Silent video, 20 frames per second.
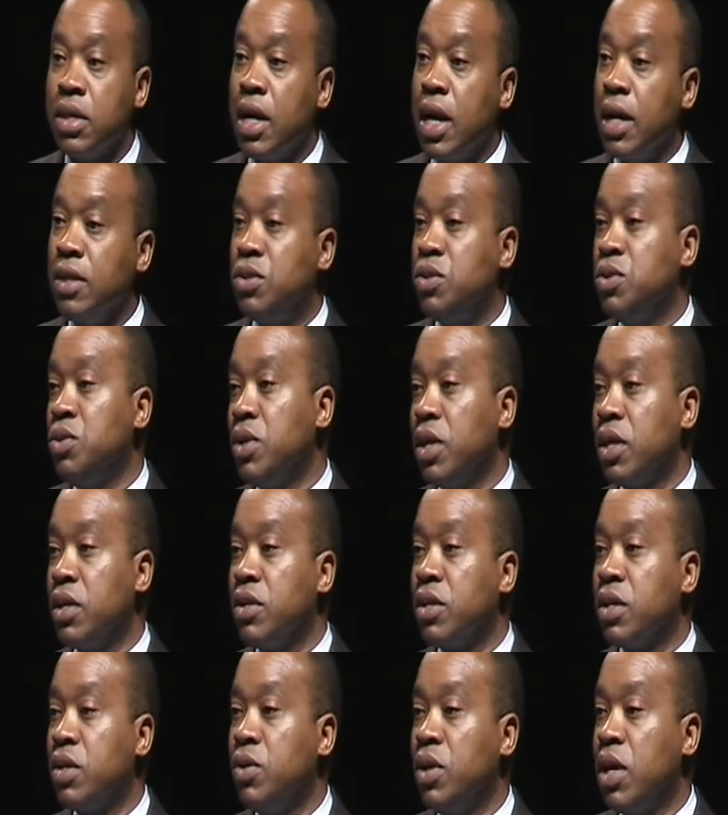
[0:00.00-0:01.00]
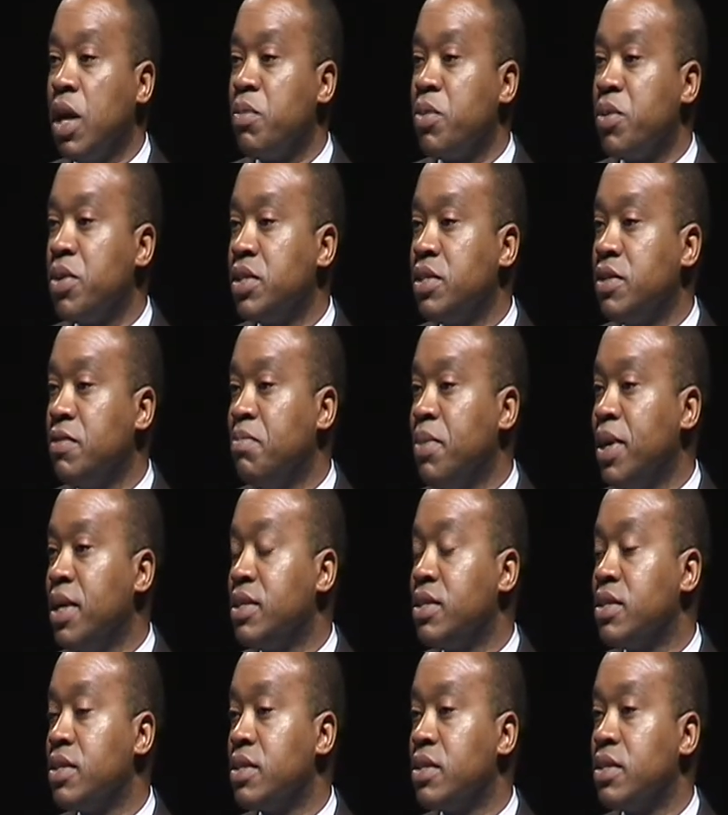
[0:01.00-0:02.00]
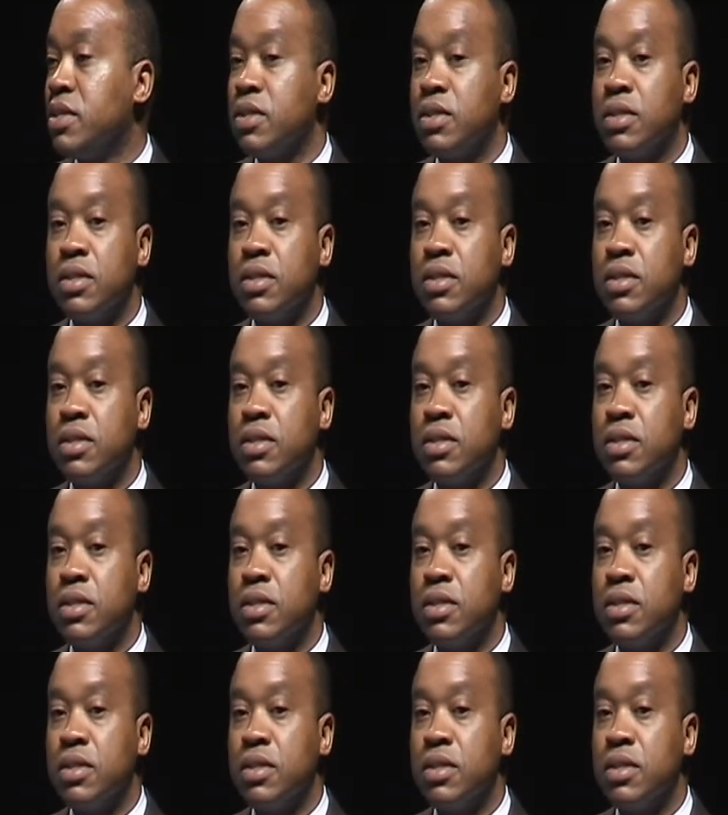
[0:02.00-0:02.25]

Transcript: and to do that on a collaborative basis.